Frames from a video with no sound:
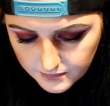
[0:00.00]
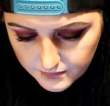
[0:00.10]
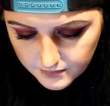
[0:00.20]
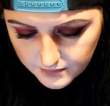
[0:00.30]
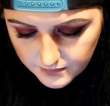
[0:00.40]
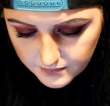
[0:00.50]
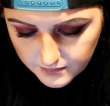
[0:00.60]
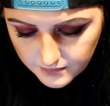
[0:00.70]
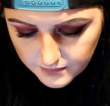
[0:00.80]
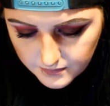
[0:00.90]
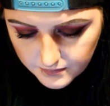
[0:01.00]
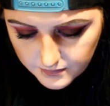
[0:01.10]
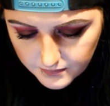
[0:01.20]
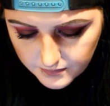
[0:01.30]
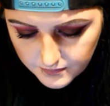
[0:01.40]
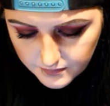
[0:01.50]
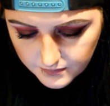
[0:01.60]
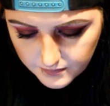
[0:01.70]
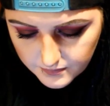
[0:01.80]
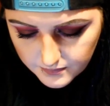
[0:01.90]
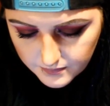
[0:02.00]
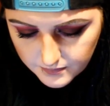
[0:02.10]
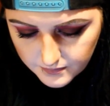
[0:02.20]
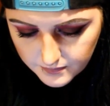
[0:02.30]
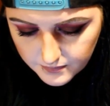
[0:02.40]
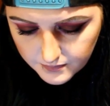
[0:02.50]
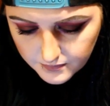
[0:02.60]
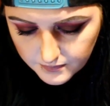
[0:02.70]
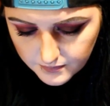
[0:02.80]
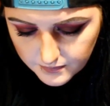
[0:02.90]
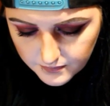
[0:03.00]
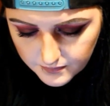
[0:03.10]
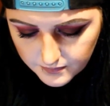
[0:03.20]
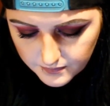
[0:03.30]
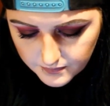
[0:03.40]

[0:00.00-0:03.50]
(no one is talking)